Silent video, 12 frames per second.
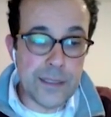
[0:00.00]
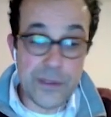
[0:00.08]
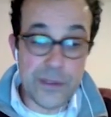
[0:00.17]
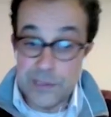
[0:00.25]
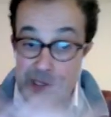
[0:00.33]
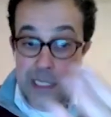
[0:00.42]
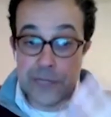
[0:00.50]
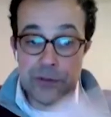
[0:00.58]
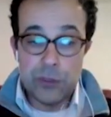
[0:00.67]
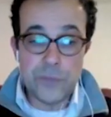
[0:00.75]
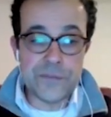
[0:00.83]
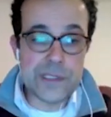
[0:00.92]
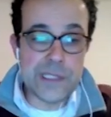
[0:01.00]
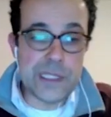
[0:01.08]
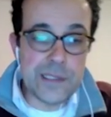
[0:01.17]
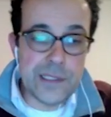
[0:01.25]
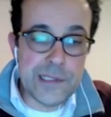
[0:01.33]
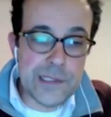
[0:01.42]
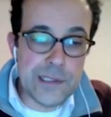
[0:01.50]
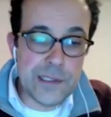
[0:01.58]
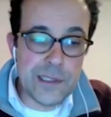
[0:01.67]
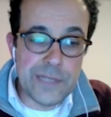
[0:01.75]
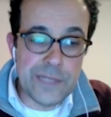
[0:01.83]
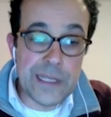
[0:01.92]
the Secret of
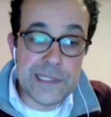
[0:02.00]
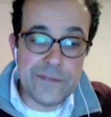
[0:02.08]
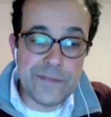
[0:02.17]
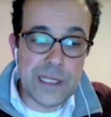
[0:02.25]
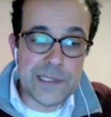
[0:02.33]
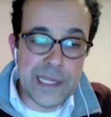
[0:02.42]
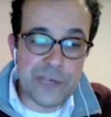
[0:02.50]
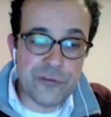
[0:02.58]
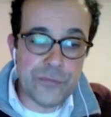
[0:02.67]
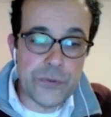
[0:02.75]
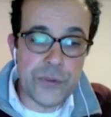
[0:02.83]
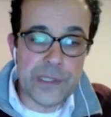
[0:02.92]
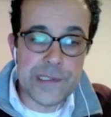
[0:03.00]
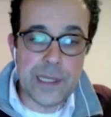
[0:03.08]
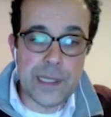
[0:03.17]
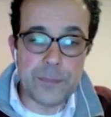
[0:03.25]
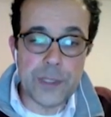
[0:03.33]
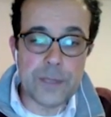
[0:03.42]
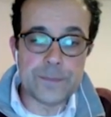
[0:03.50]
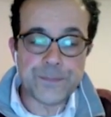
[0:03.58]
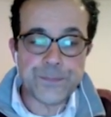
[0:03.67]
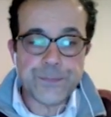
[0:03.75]
Divine Civilization, for example.